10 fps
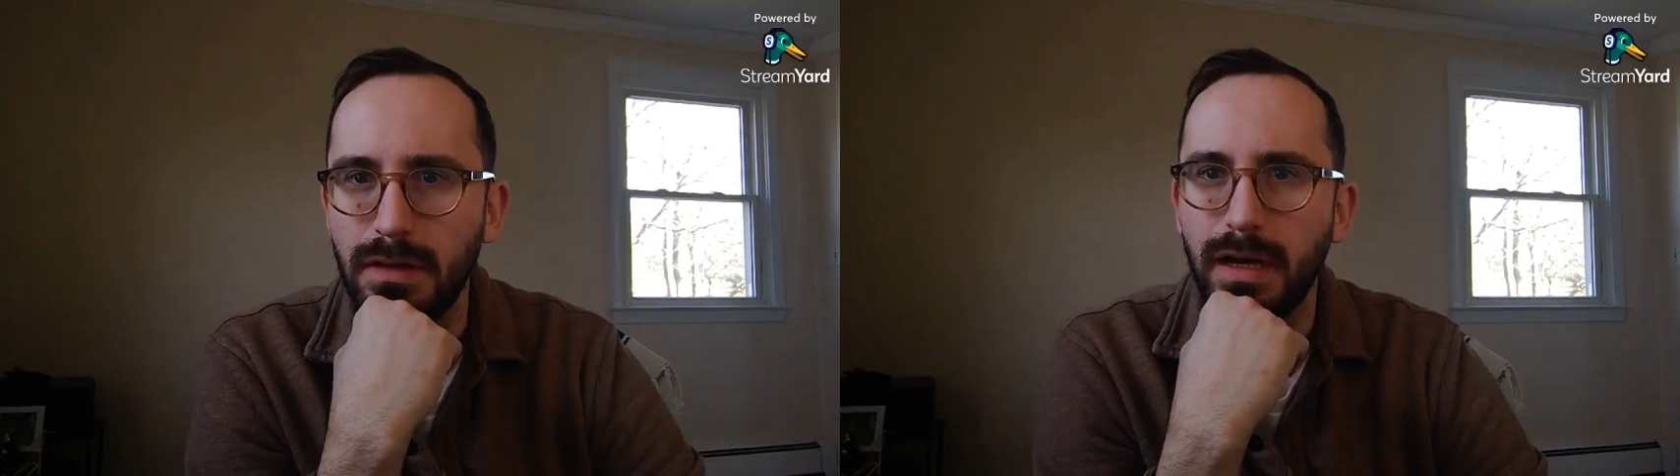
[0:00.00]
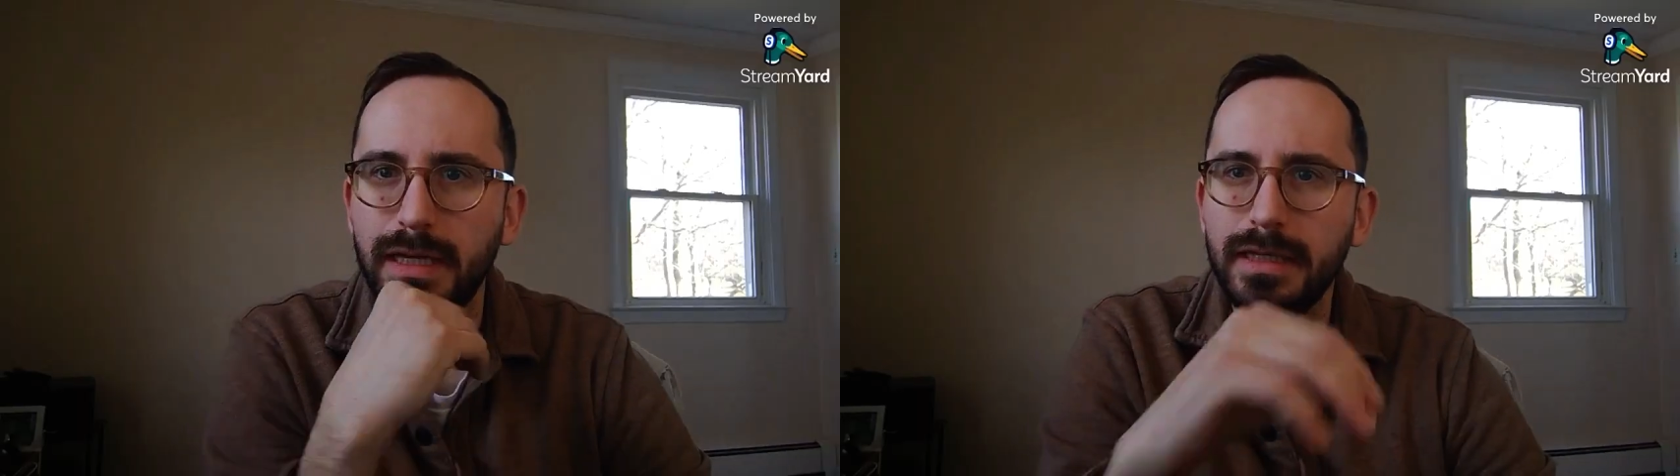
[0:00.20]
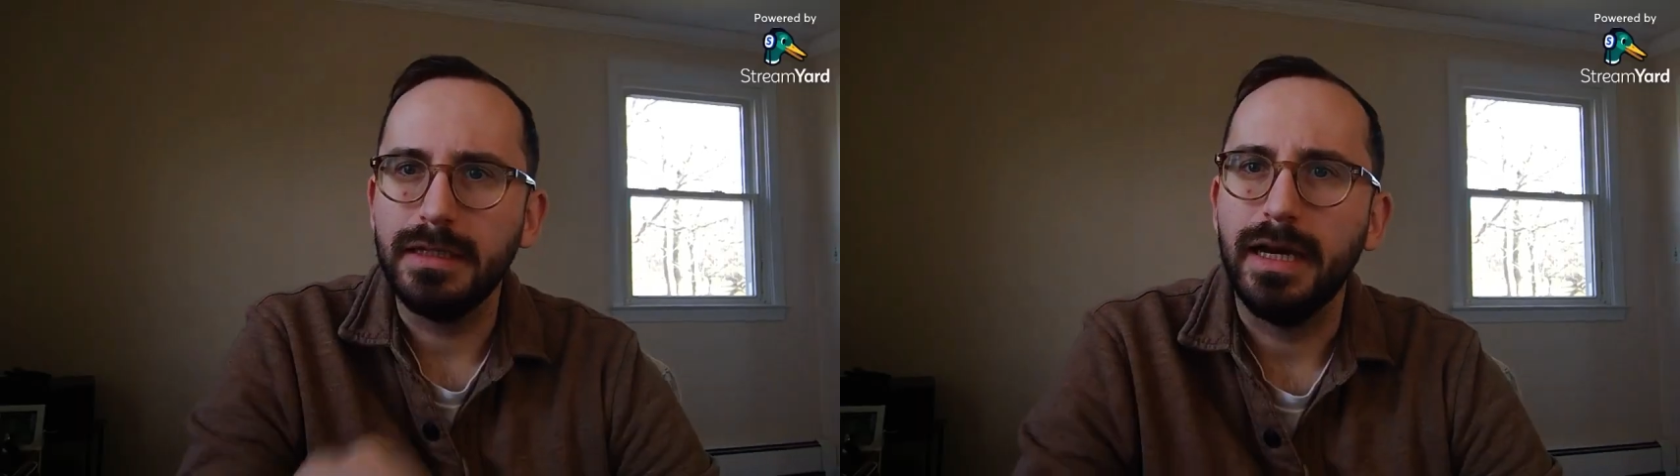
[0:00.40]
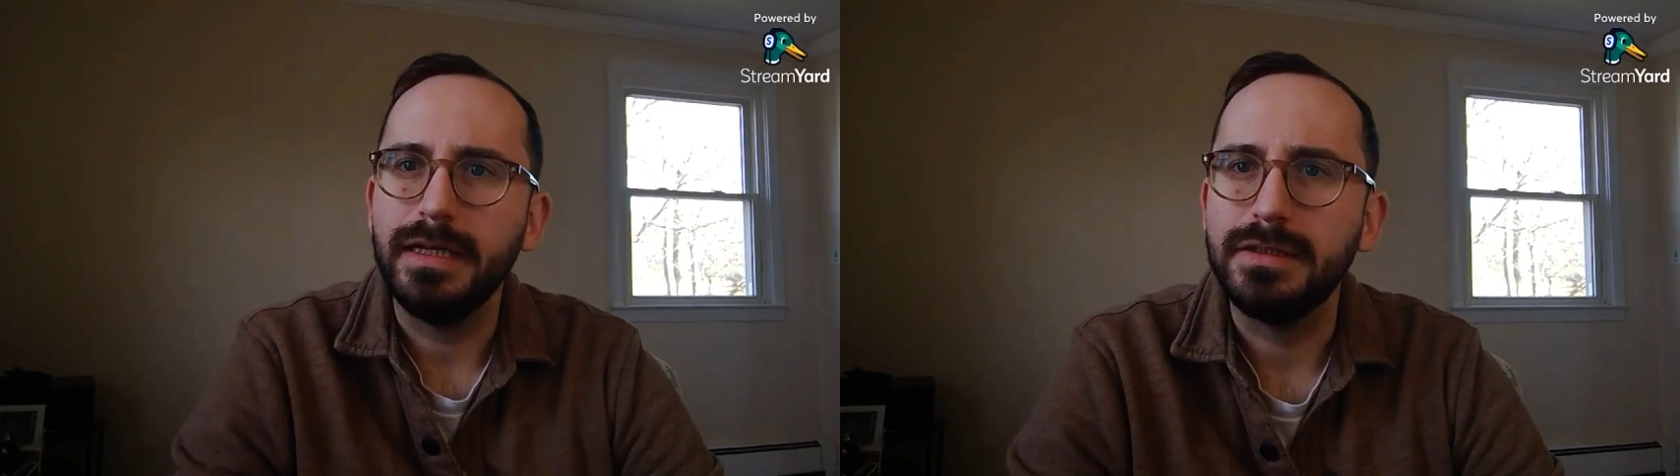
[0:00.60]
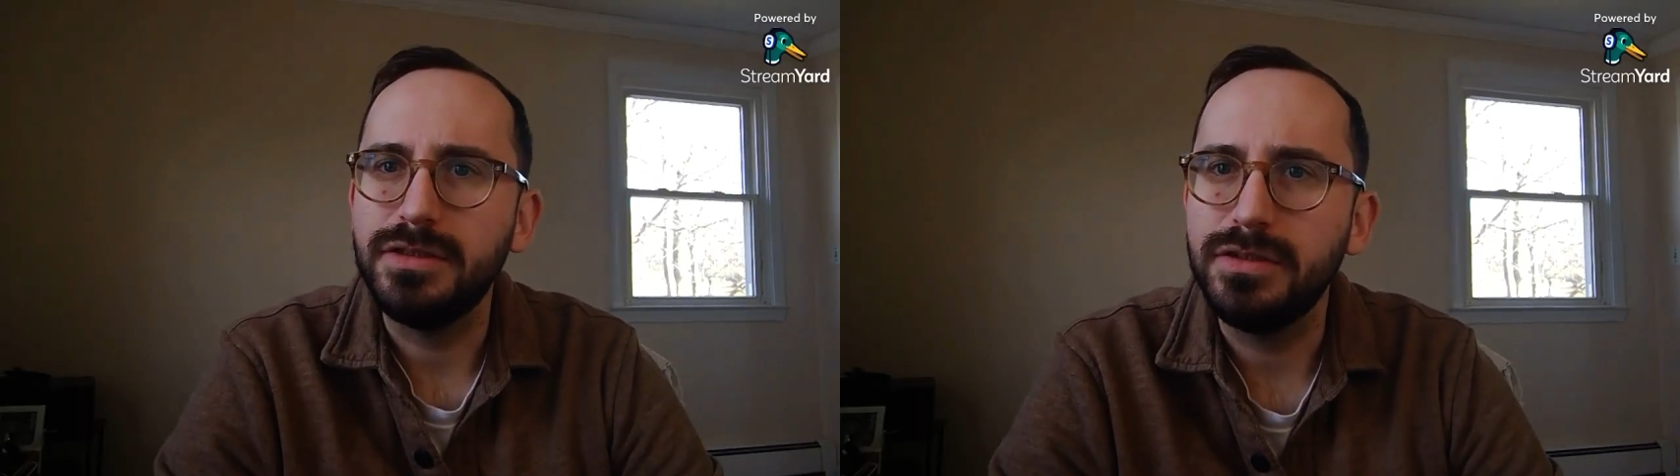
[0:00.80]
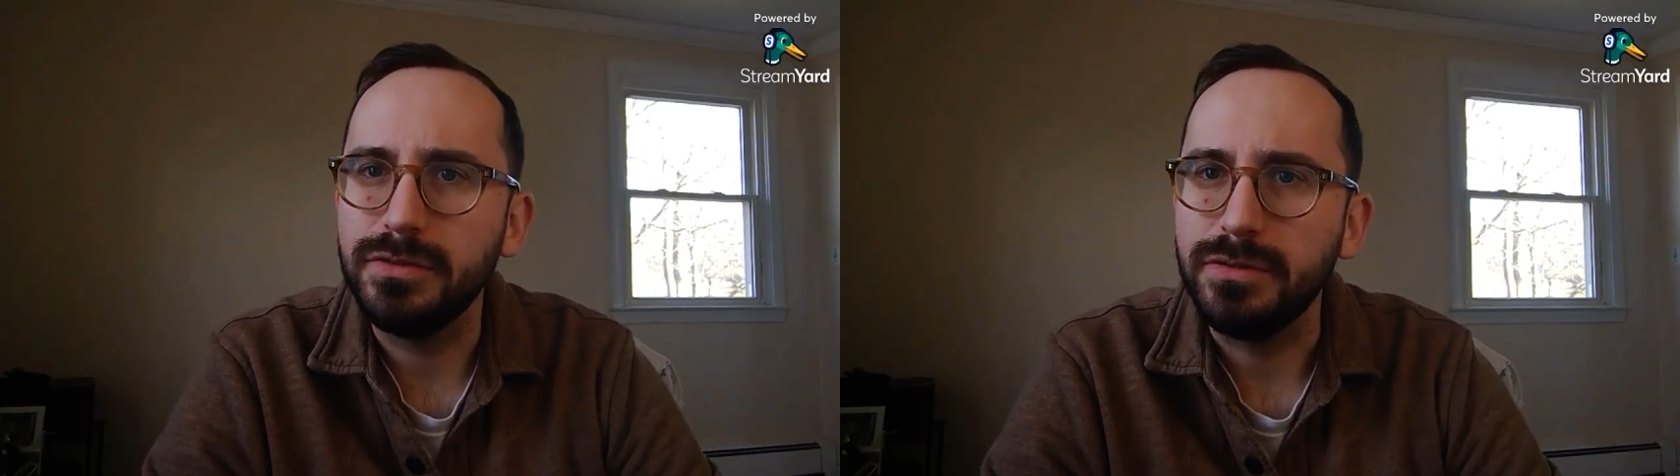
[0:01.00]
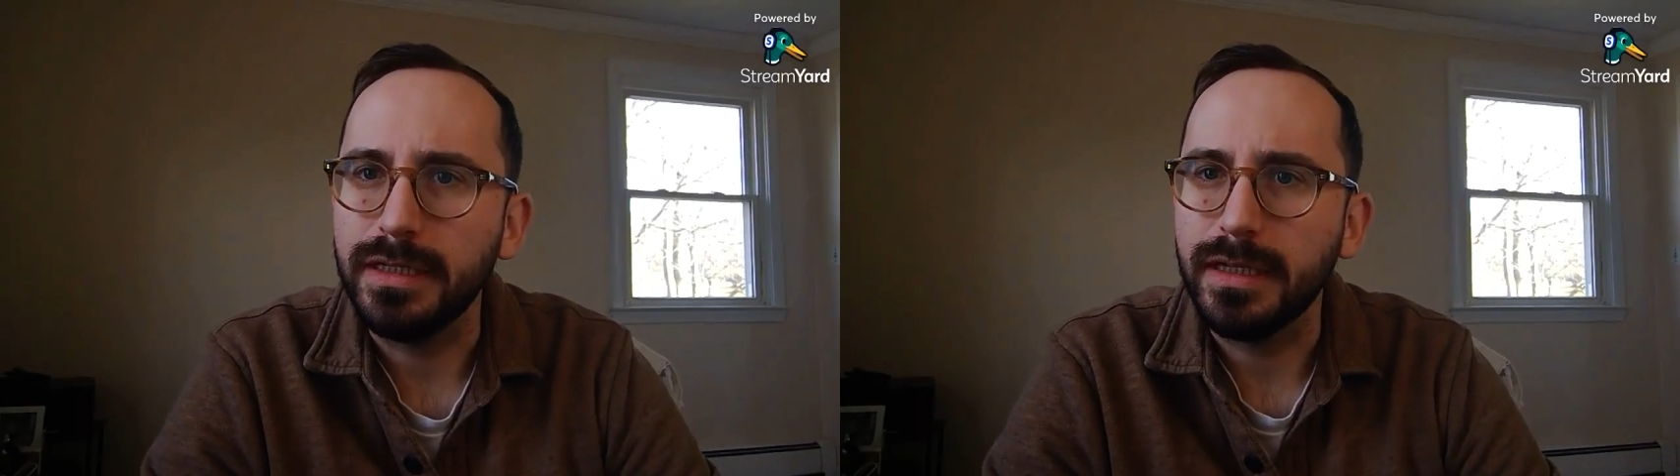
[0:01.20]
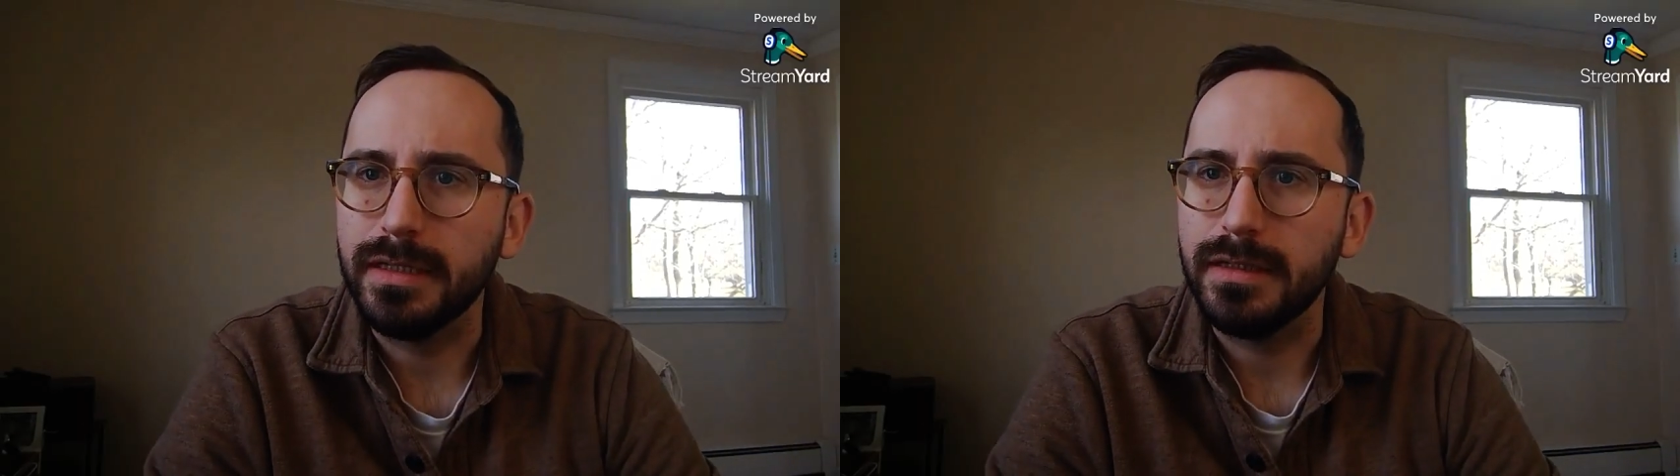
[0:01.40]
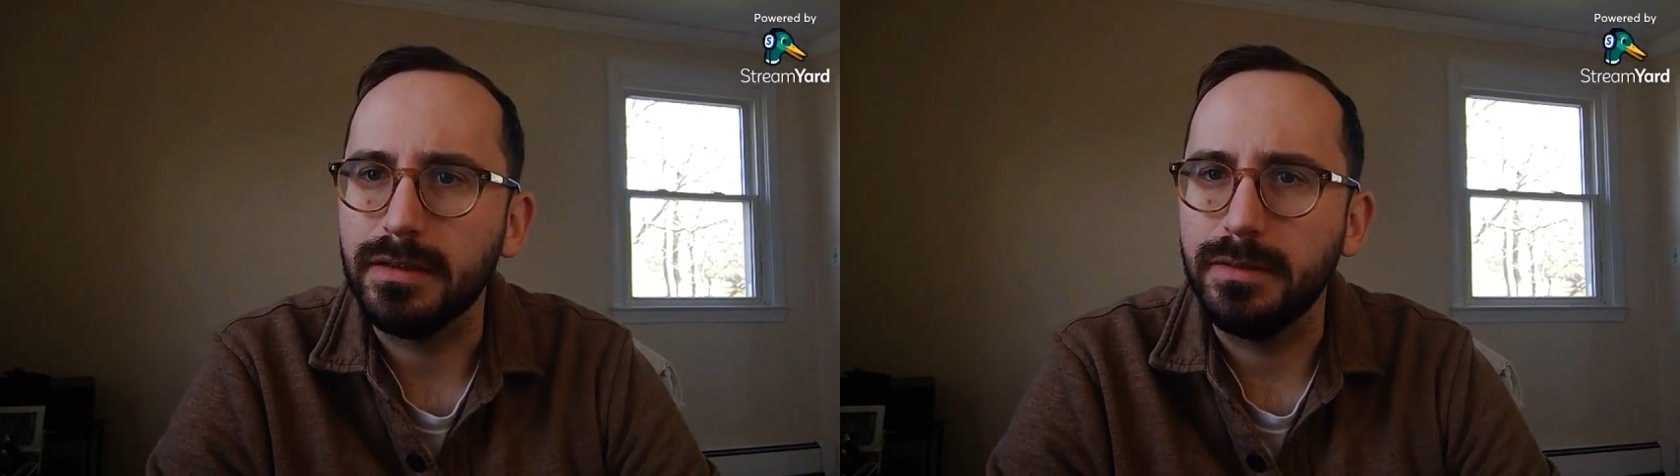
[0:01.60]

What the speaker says: I had two, and